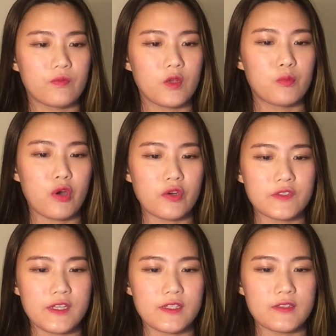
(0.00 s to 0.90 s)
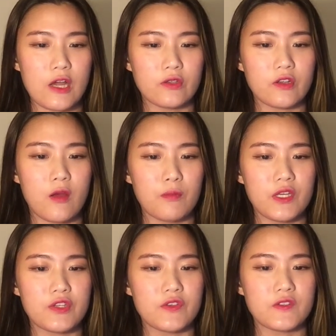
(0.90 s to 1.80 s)
Process, how the
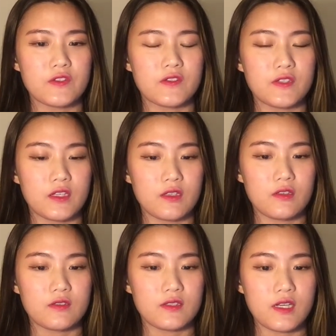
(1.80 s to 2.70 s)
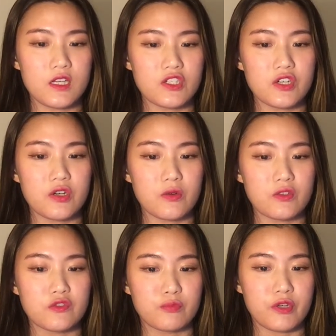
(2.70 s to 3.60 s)
company uses signature or
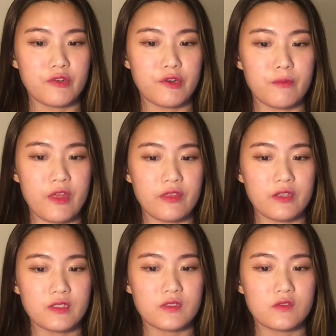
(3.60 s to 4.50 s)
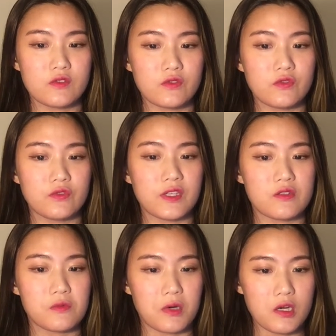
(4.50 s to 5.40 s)
superior methods to do
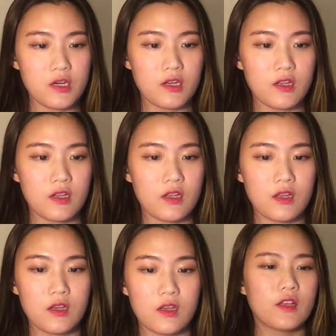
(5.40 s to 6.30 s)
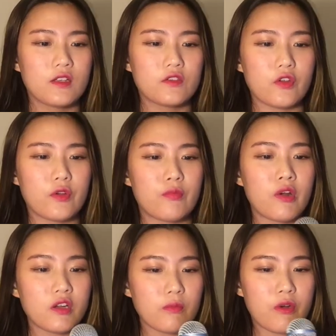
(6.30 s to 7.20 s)
its work. So
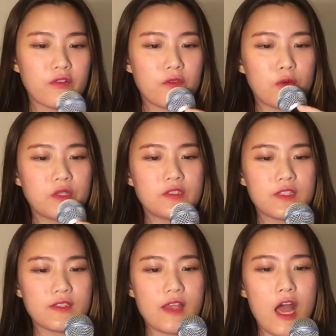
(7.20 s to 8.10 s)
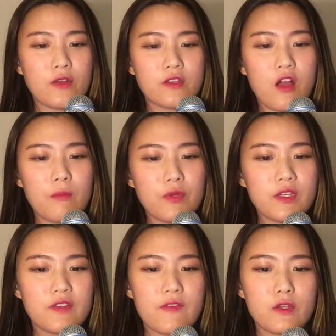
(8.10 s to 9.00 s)
product performance is how the company
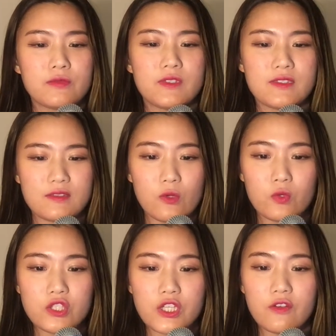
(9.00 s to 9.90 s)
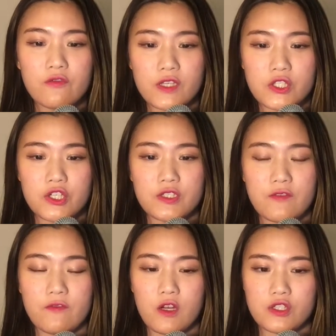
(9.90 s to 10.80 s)
develops distinguishing features
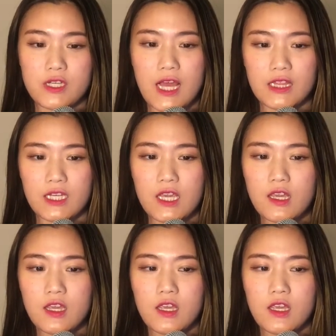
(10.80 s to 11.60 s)
and functionality.